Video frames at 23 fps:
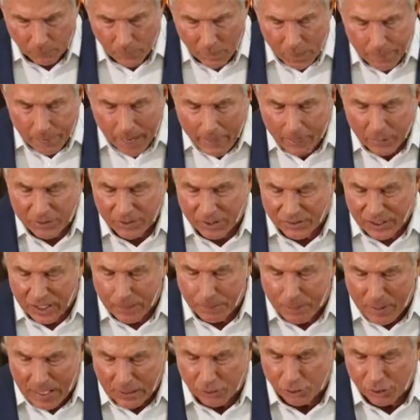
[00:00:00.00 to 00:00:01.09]
The Bible says he
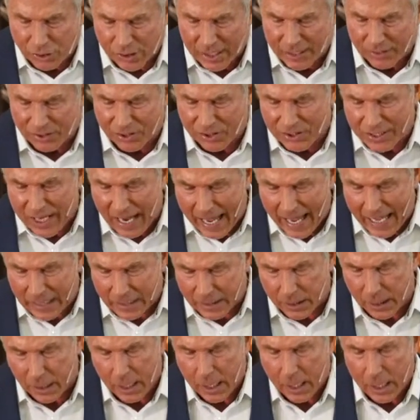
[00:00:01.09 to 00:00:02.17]
pitched his
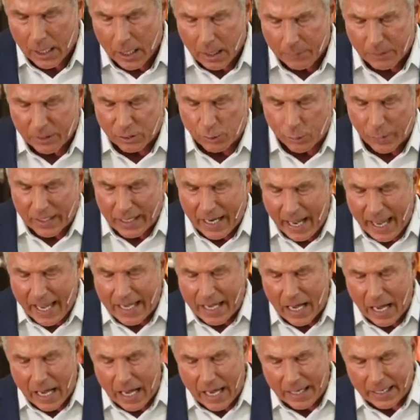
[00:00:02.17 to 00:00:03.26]
tent between
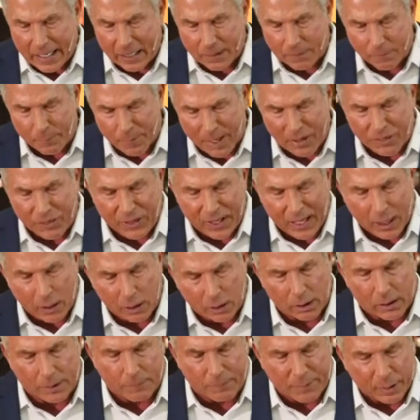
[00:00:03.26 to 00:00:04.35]
Ai and
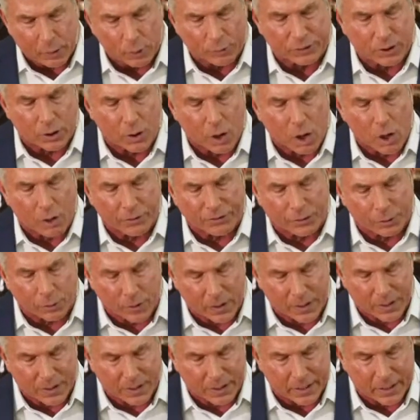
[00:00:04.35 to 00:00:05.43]
Bethel and built an altar
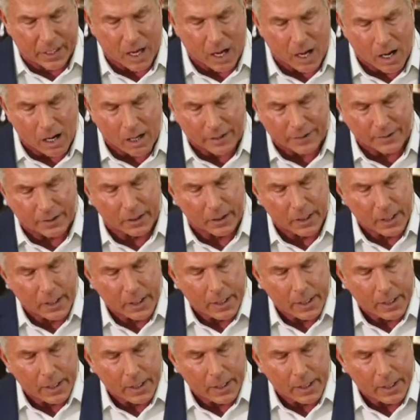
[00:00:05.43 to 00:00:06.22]
unto God